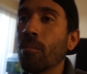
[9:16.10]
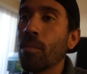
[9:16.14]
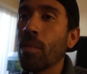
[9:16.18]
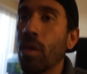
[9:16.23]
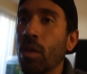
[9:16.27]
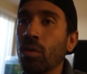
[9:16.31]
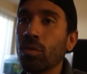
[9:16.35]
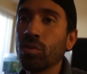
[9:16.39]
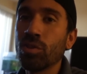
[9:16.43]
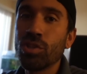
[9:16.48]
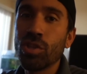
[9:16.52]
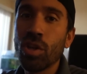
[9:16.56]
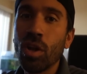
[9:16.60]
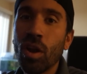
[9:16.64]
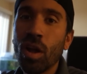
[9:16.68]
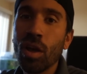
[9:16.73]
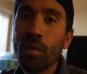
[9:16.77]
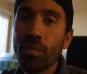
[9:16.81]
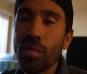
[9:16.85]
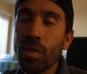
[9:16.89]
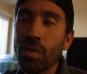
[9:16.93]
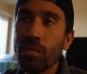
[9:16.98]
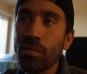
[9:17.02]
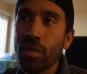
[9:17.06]
it'll shut
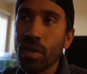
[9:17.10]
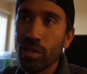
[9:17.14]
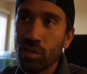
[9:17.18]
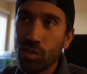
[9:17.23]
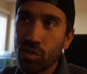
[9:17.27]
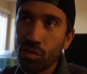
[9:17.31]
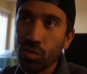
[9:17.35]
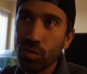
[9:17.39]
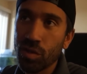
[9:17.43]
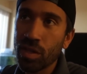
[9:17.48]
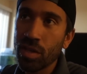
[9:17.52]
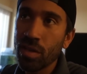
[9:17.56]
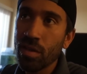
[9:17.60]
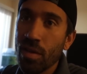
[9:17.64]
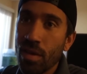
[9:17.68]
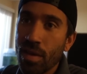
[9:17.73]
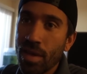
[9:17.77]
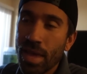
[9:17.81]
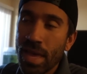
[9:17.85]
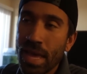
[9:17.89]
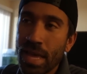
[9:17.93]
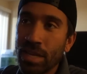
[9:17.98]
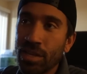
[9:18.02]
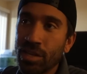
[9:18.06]
off eventually.
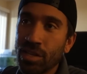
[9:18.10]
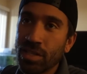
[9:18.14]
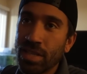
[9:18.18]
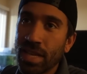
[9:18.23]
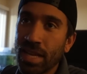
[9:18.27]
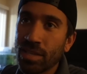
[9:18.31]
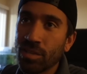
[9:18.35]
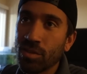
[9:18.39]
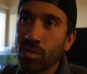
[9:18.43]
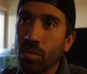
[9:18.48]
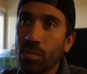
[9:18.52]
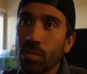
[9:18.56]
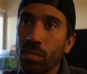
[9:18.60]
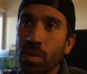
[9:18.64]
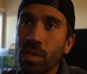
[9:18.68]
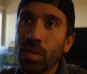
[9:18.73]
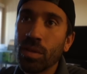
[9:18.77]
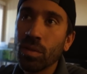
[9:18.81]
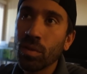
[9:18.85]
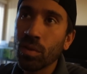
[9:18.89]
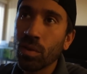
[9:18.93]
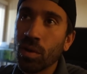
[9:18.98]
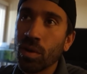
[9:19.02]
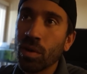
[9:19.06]
It just has to
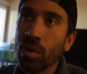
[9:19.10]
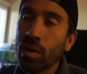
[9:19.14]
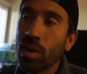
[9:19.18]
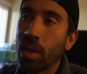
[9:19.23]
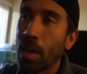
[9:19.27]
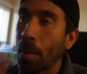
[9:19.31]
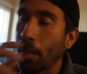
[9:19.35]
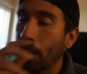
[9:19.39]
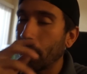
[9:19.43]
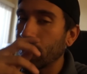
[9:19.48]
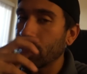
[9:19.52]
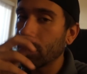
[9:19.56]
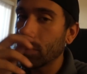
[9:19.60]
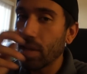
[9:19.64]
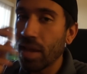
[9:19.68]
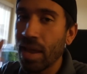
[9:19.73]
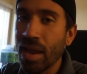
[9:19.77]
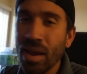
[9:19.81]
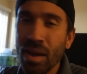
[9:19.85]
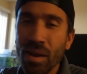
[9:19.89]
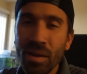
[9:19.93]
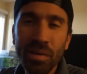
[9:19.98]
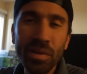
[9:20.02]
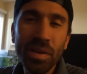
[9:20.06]
relearn how much
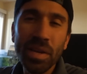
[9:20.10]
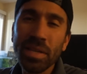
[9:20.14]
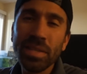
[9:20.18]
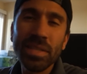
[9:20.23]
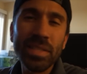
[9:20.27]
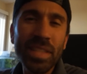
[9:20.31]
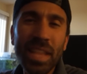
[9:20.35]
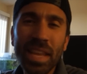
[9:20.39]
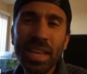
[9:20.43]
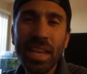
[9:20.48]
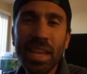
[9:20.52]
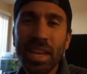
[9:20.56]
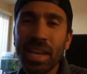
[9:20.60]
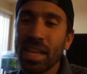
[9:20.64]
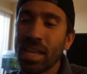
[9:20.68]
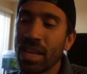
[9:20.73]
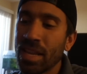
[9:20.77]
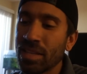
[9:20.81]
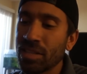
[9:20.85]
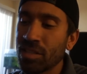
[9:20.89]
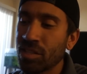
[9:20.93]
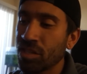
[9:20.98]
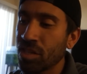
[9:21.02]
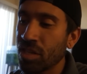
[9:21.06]
air it's taking
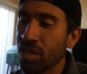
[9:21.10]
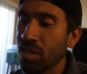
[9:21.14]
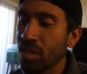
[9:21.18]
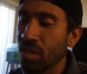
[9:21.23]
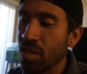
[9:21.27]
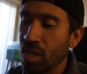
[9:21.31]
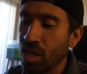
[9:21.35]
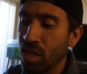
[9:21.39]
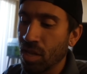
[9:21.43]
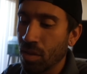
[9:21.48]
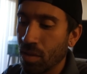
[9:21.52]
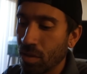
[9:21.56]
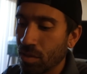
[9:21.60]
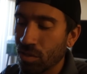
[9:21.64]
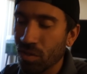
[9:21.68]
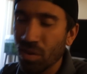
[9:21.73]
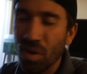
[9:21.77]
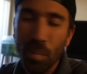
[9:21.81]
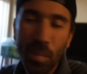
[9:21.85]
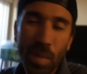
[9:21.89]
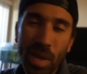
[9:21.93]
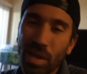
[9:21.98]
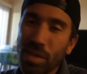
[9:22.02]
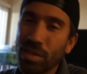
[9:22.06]
in and shit. So
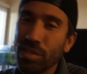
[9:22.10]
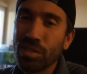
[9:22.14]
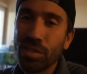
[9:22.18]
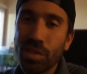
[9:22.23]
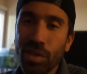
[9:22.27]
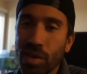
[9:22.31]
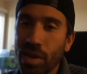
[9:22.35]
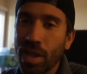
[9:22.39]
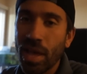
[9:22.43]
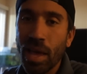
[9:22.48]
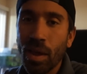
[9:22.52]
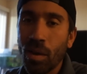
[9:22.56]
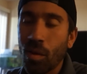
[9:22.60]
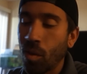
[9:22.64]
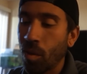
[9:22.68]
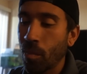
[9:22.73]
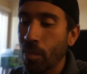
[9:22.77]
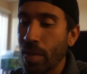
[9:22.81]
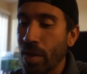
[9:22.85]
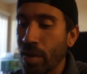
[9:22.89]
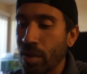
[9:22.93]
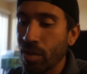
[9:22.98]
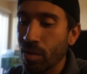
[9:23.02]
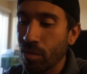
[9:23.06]
I'm not concerned at all
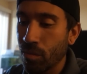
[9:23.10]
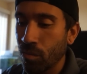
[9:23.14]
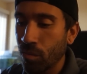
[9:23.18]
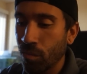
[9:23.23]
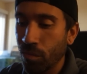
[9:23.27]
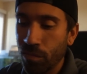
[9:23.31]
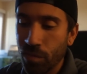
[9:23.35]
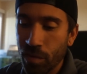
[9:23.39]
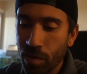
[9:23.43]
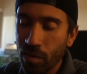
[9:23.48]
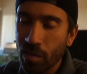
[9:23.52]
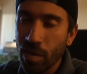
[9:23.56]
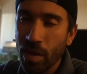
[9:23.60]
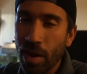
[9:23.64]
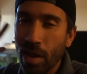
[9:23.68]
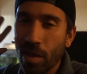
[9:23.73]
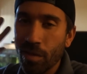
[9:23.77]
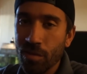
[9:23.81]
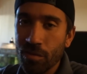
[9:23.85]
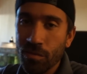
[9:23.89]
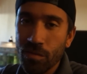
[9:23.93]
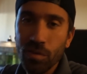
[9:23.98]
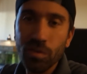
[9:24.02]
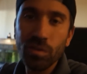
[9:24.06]
about it. We'll figure that out
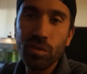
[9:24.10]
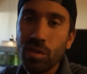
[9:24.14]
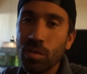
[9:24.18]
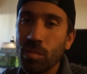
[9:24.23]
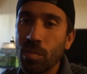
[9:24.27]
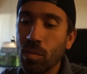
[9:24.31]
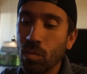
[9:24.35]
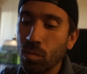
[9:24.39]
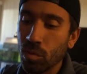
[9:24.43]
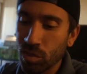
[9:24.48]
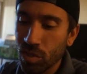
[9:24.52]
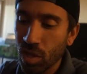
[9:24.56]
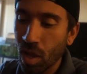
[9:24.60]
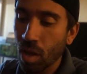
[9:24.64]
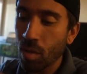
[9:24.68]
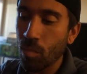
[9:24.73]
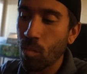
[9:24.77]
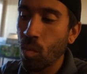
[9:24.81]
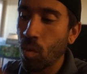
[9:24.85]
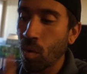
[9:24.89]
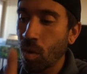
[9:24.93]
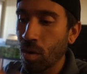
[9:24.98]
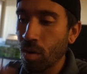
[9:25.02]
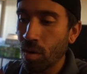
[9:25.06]
in the future, but we'll talk
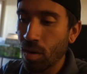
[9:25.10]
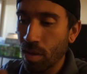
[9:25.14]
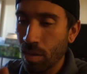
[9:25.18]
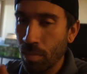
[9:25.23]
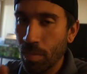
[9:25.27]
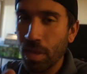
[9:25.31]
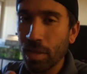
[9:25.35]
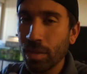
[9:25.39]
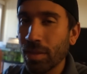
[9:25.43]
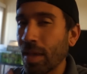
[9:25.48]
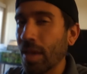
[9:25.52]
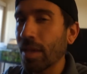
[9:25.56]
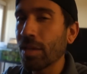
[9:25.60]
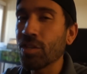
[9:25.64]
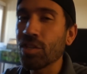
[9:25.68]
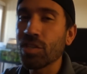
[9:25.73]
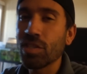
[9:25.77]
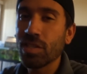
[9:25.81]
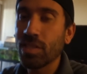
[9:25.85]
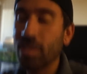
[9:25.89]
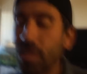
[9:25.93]
more about that in just a